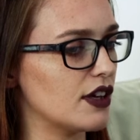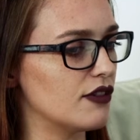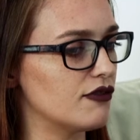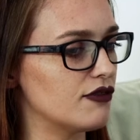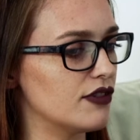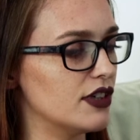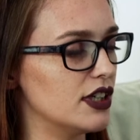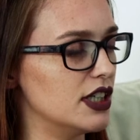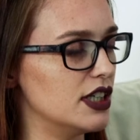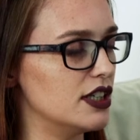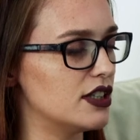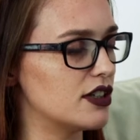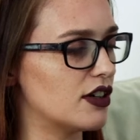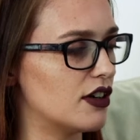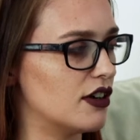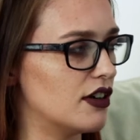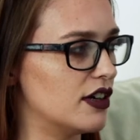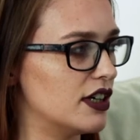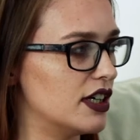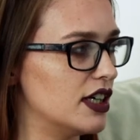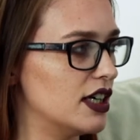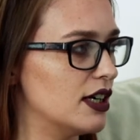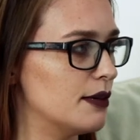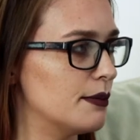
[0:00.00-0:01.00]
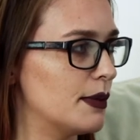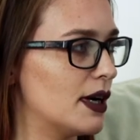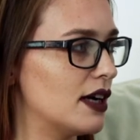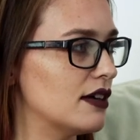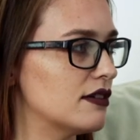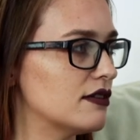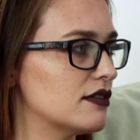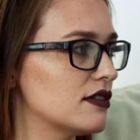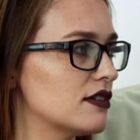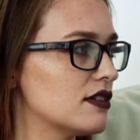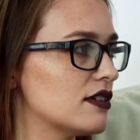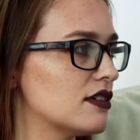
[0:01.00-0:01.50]
really tiny
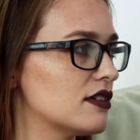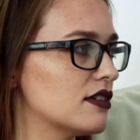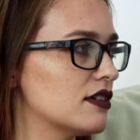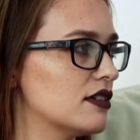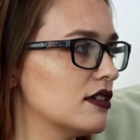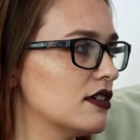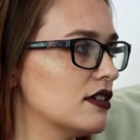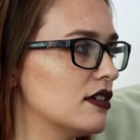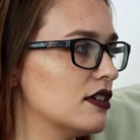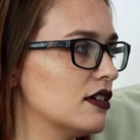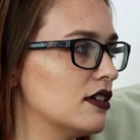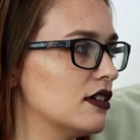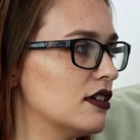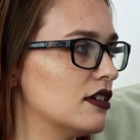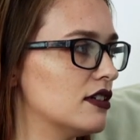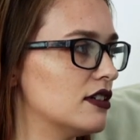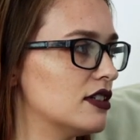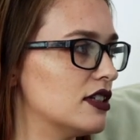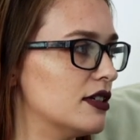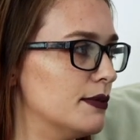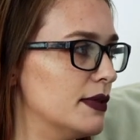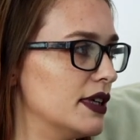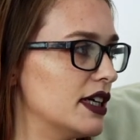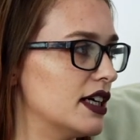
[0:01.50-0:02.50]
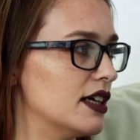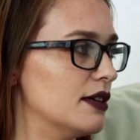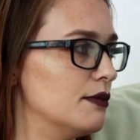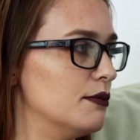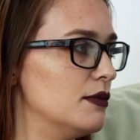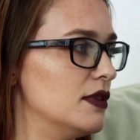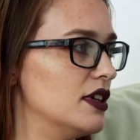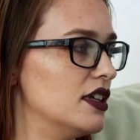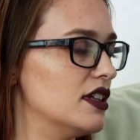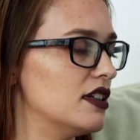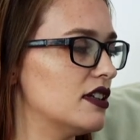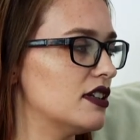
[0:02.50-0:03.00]
amounts to
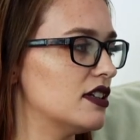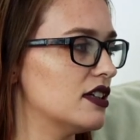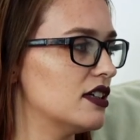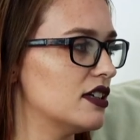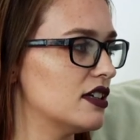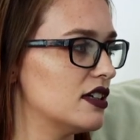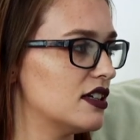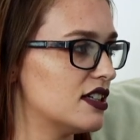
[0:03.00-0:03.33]
begin with,